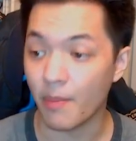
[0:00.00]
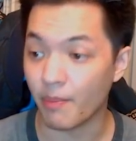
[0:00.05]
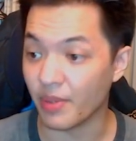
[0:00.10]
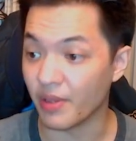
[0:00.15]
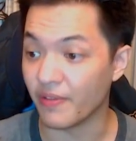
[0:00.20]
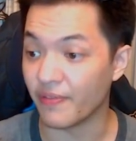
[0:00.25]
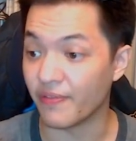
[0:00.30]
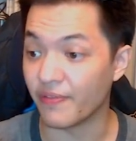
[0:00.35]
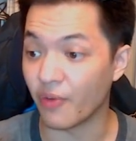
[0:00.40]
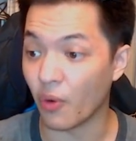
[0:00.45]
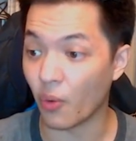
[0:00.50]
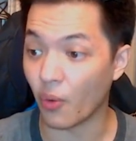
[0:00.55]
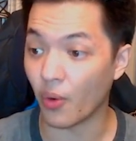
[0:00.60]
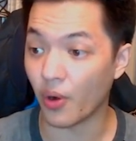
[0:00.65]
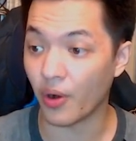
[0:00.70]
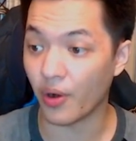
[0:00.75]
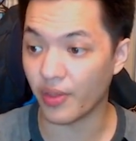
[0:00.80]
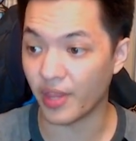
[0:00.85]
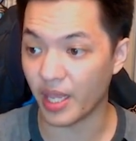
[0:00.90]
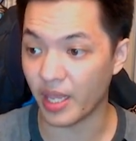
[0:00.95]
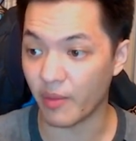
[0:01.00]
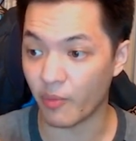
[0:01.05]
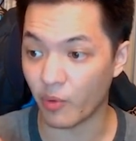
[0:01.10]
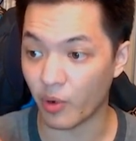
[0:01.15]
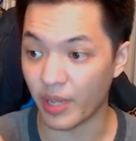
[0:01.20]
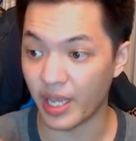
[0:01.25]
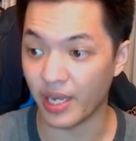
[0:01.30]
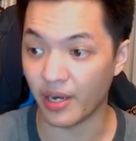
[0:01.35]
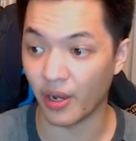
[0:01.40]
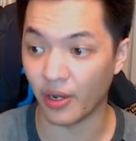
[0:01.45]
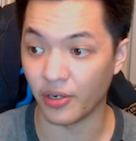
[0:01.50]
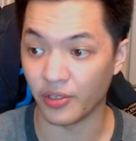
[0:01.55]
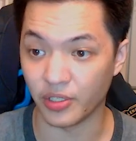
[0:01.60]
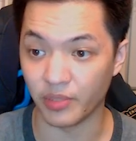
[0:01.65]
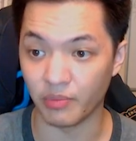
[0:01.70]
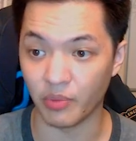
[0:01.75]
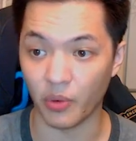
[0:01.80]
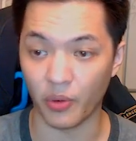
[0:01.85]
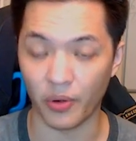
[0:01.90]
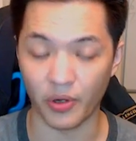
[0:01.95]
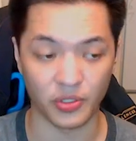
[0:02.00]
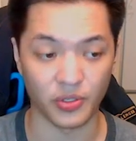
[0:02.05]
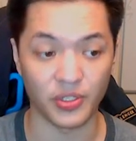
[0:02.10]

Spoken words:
before they were hit onto the board.